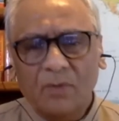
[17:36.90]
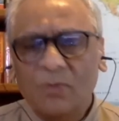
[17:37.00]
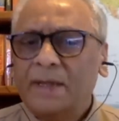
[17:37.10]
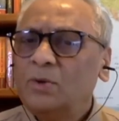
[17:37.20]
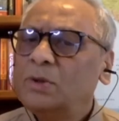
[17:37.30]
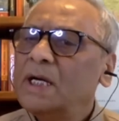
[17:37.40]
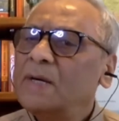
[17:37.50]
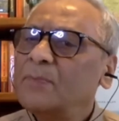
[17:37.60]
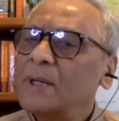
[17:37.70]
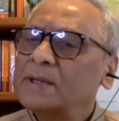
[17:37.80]
When you
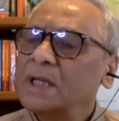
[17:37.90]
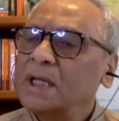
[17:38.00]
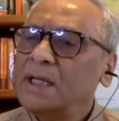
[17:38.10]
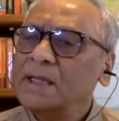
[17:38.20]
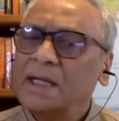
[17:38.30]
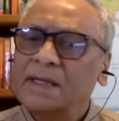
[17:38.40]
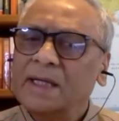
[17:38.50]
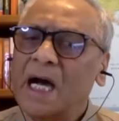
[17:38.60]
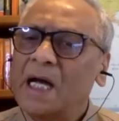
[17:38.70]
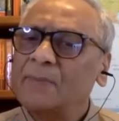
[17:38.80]
think personally, then the
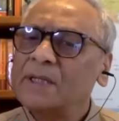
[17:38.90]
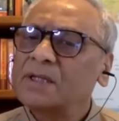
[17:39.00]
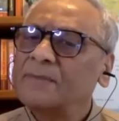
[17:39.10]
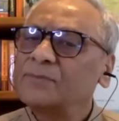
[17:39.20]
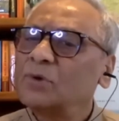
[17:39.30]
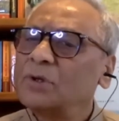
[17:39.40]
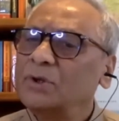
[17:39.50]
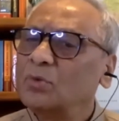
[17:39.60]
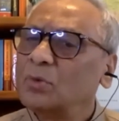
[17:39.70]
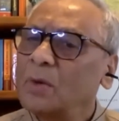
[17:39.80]
garbage comes on
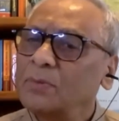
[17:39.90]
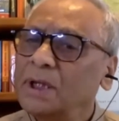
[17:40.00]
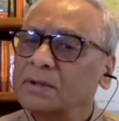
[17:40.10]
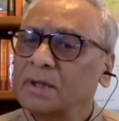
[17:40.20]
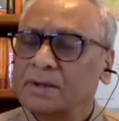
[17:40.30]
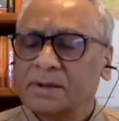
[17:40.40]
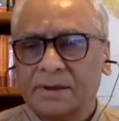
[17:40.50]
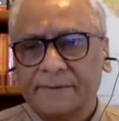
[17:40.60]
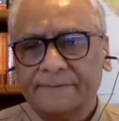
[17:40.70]
you of the others.